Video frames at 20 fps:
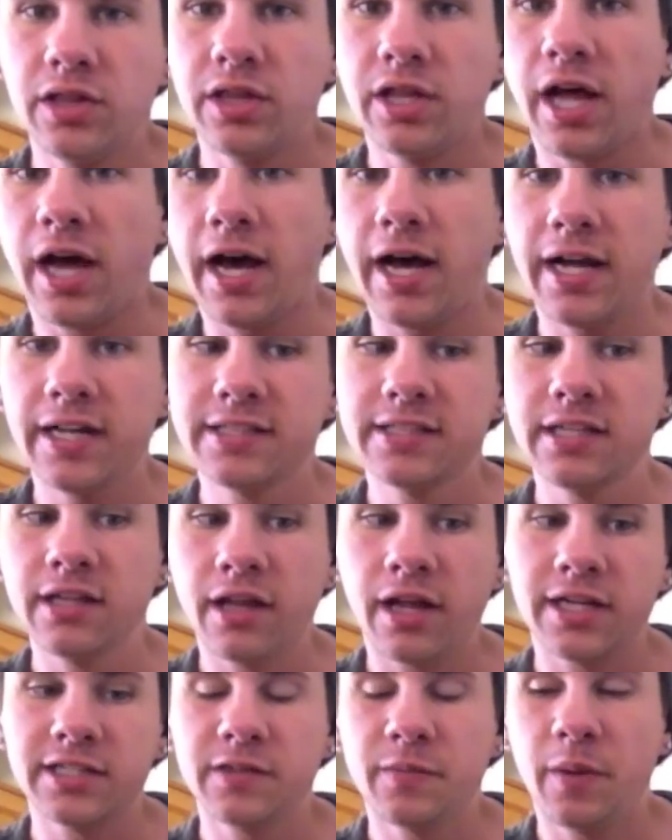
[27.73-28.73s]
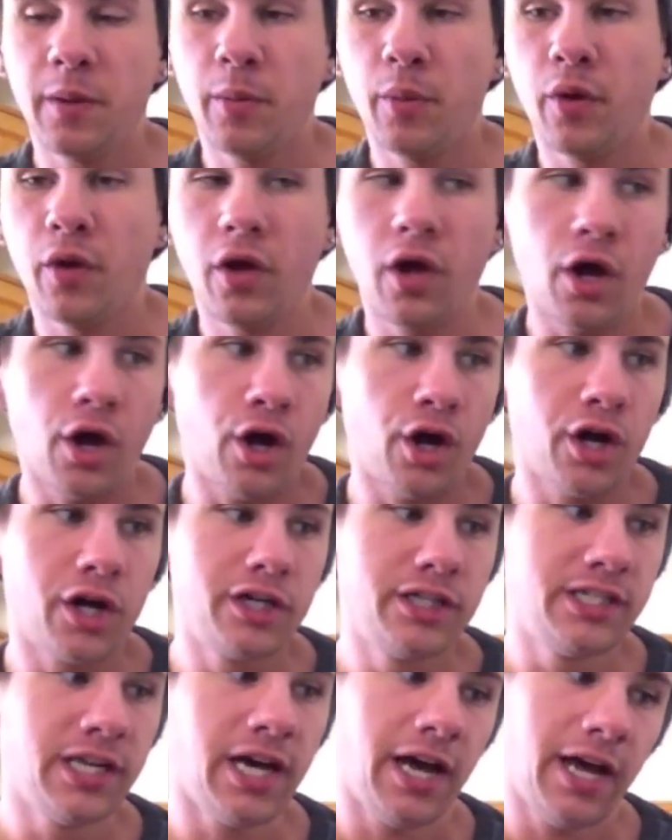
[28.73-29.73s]
lots and lots of people
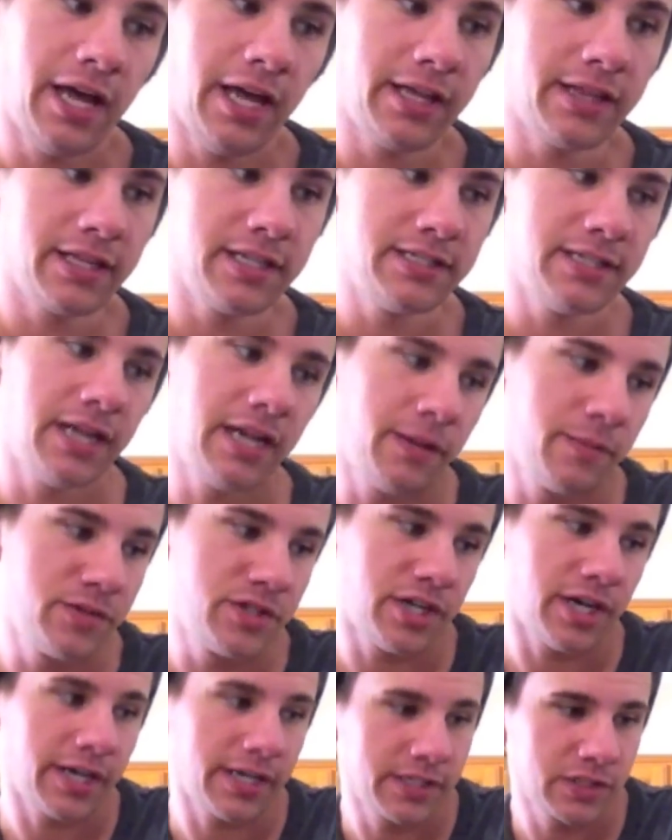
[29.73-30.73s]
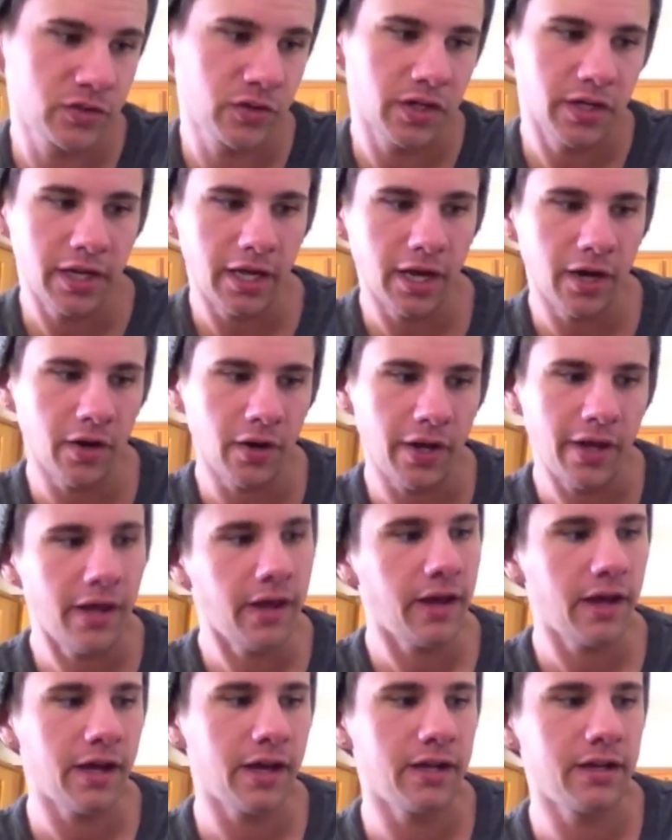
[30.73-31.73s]
are dyeing the denim jackets right now,
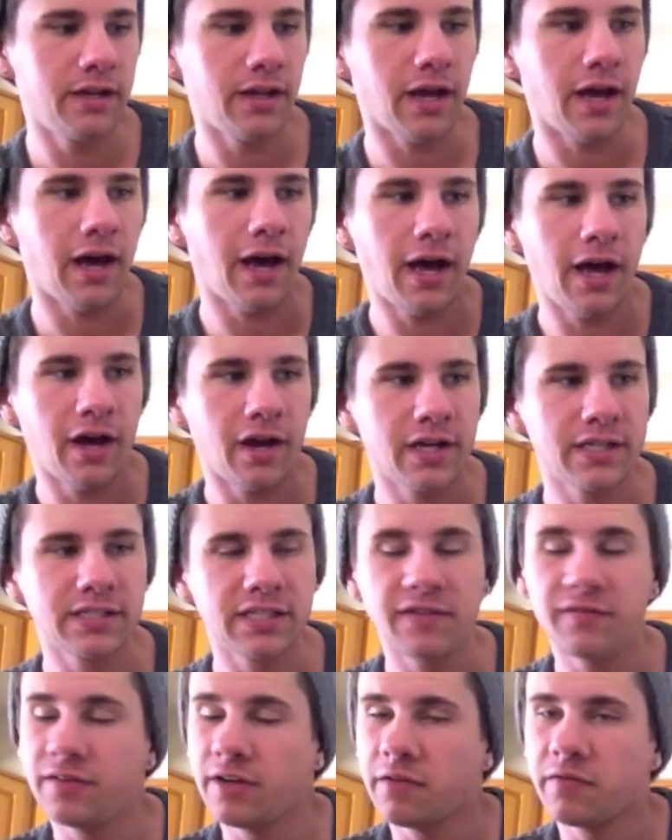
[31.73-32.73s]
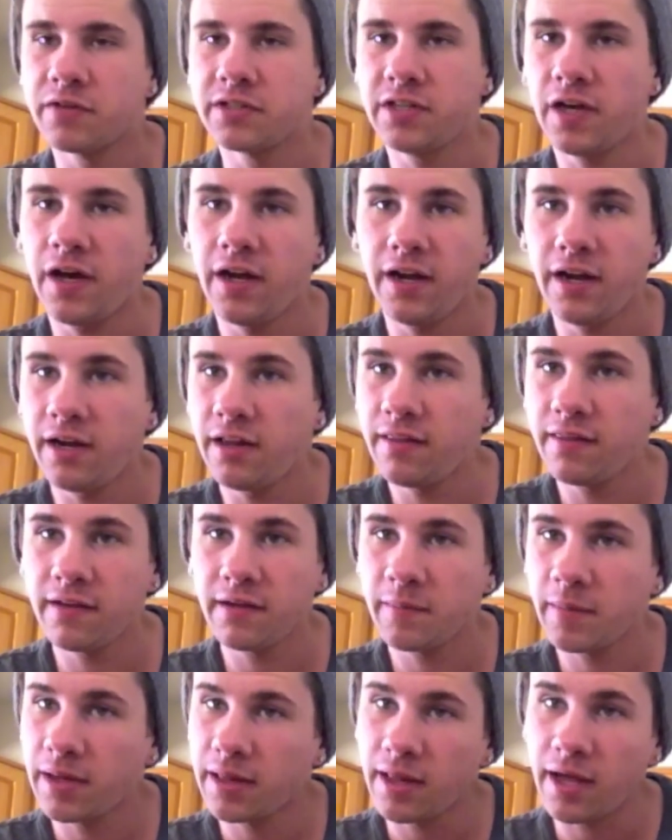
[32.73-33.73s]
and I honestly have never dyed anything
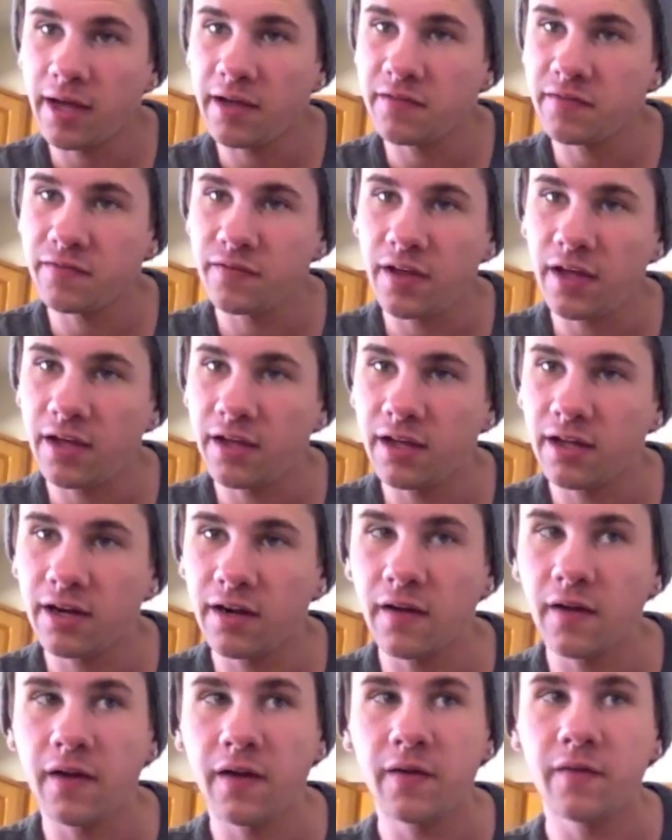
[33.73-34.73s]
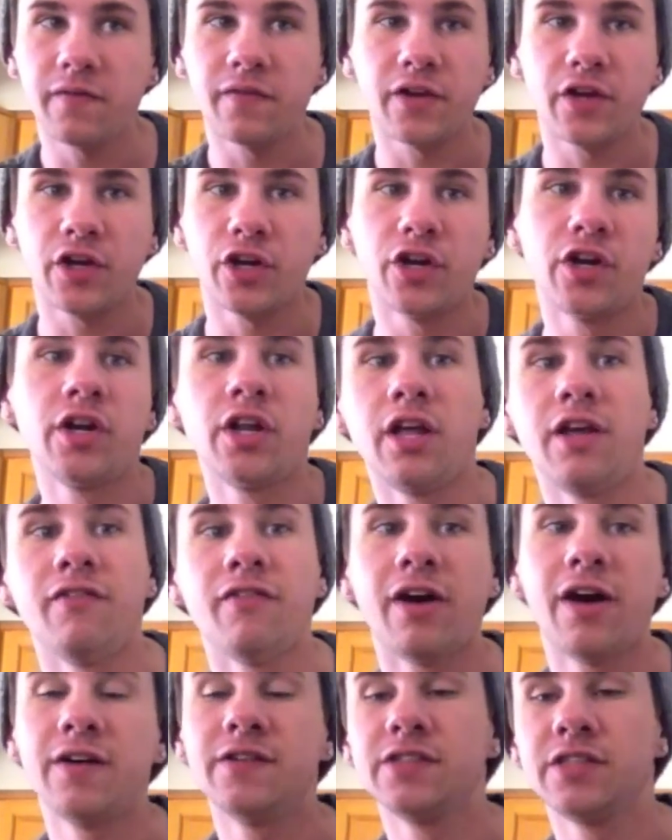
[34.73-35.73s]
in my life, and I figured
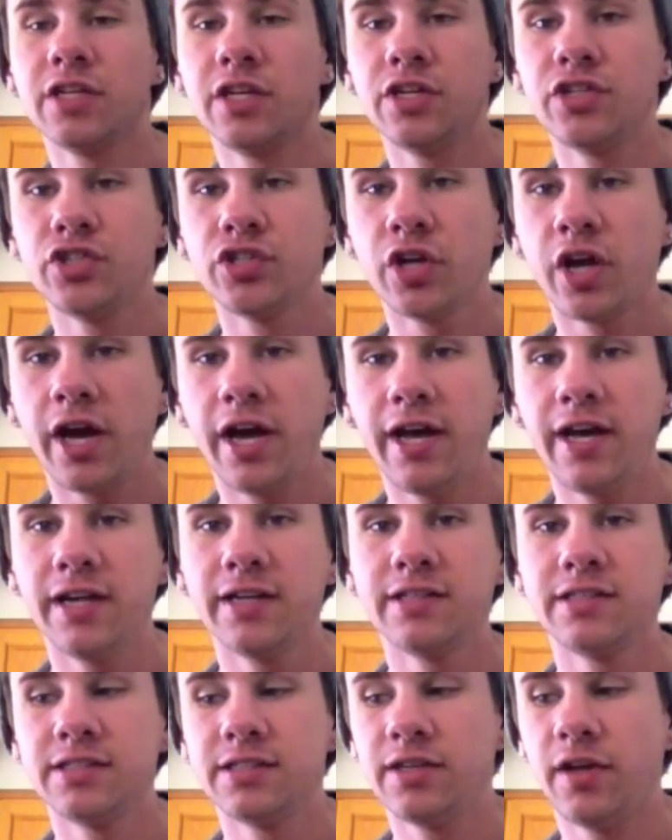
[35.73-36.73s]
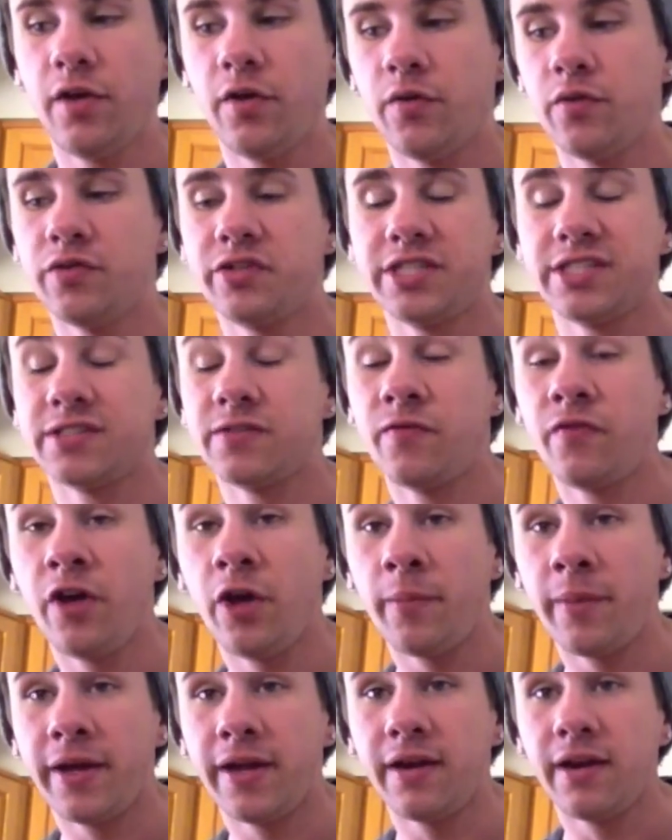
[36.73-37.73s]
if I was going to try it to just
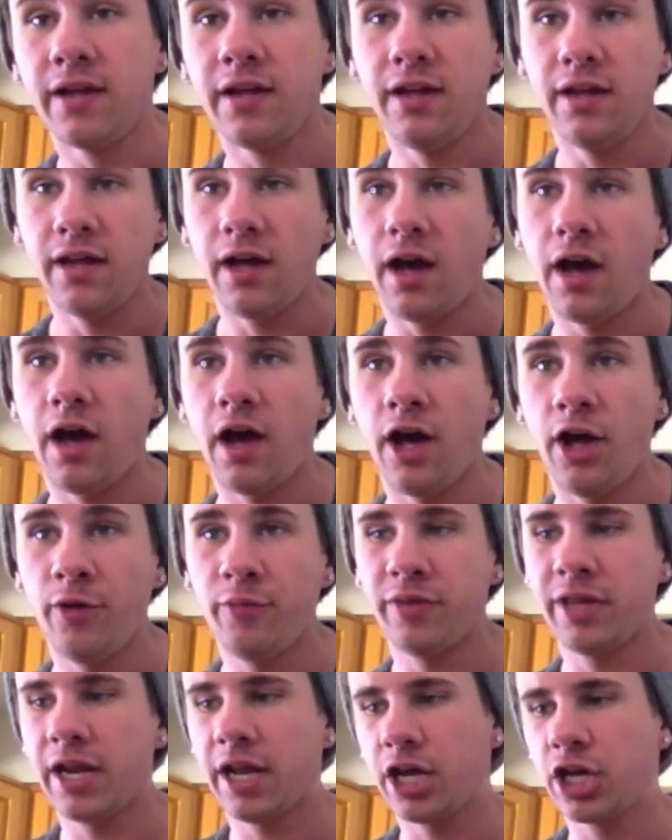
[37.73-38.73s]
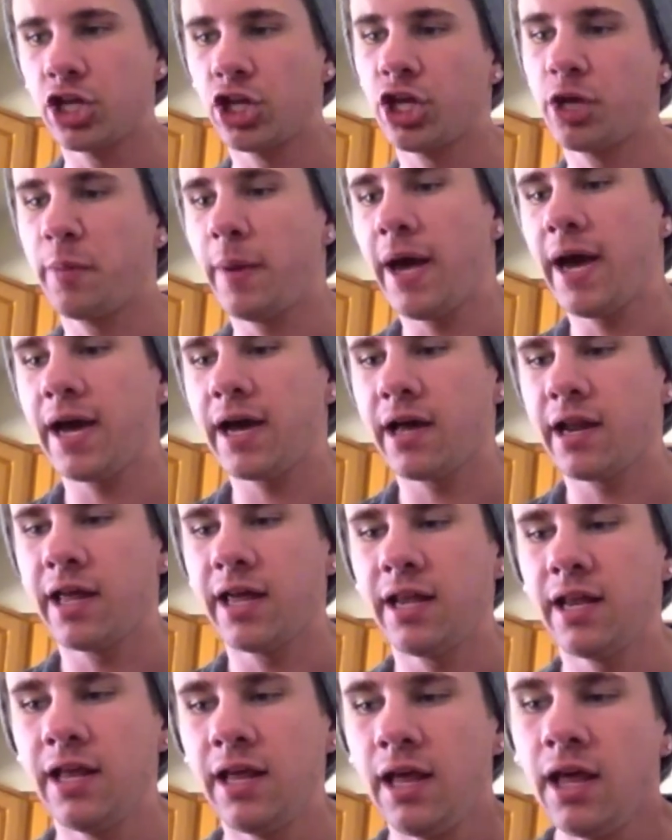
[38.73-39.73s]
film it, um, then I can look back on
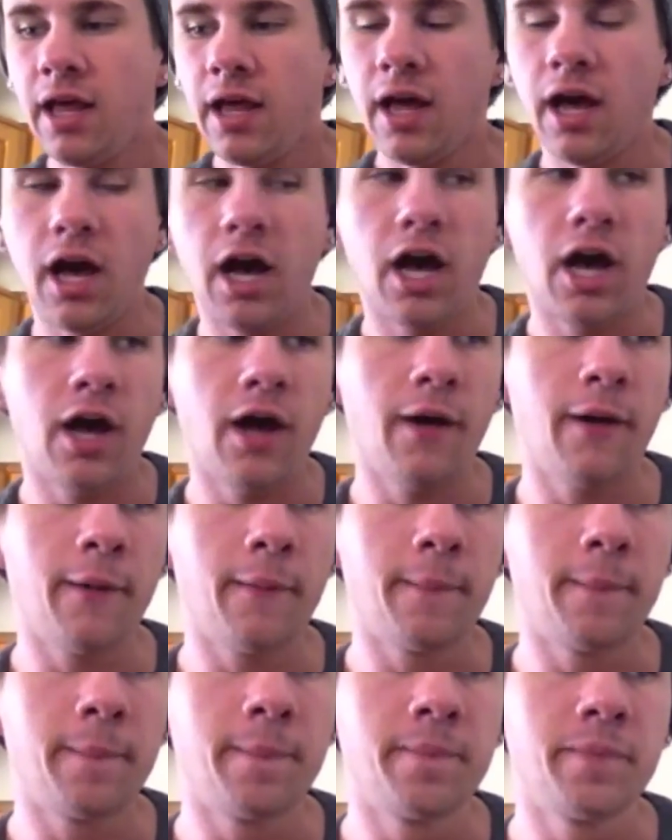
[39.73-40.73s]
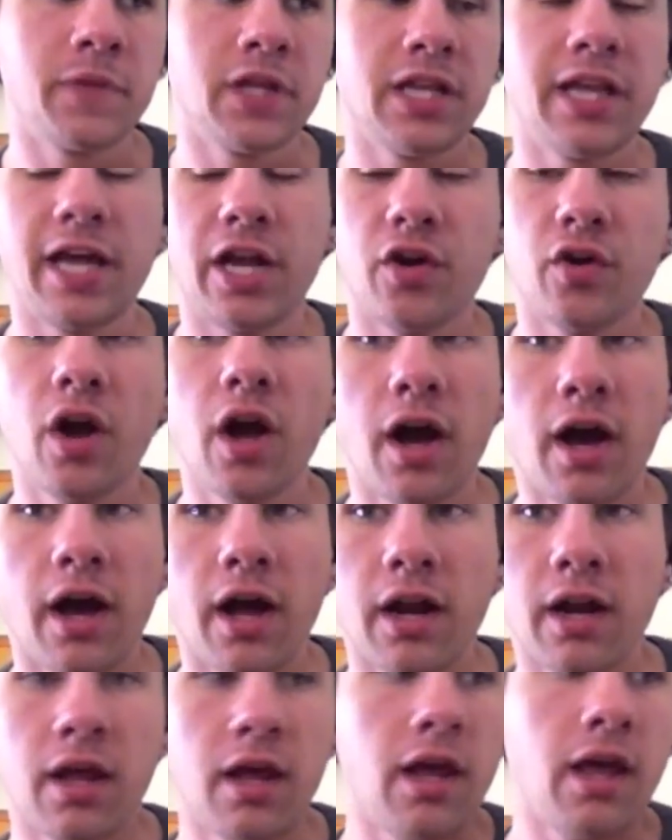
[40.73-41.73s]
it um, later
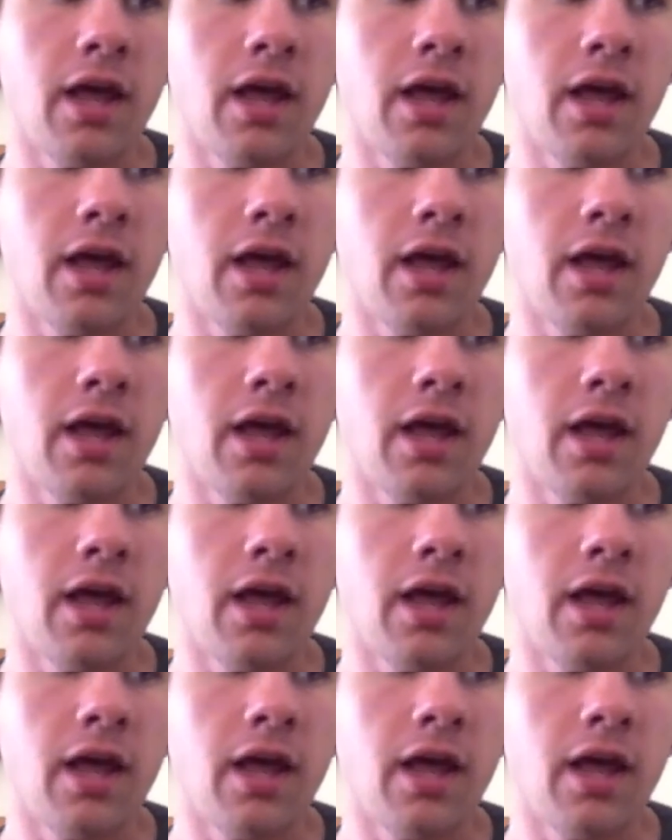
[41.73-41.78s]
on.